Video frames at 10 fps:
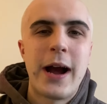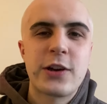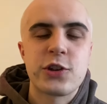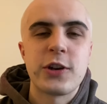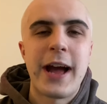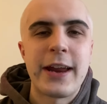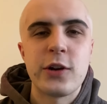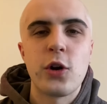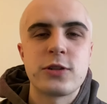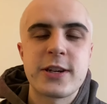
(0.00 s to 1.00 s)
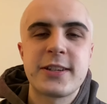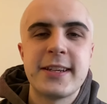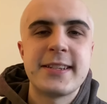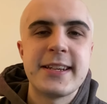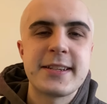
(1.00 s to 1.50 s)
action and Norwich
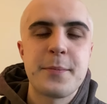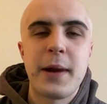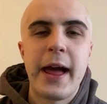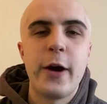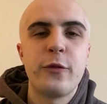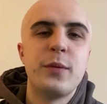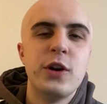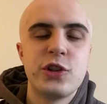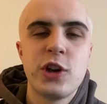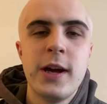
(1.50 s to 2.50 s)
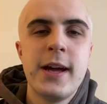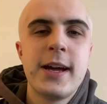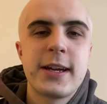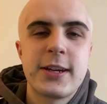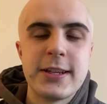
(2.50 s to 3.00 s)
City's playoff push
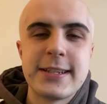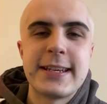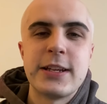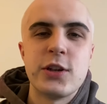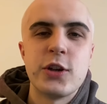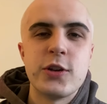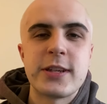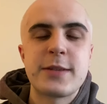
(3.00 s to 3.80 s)
continues.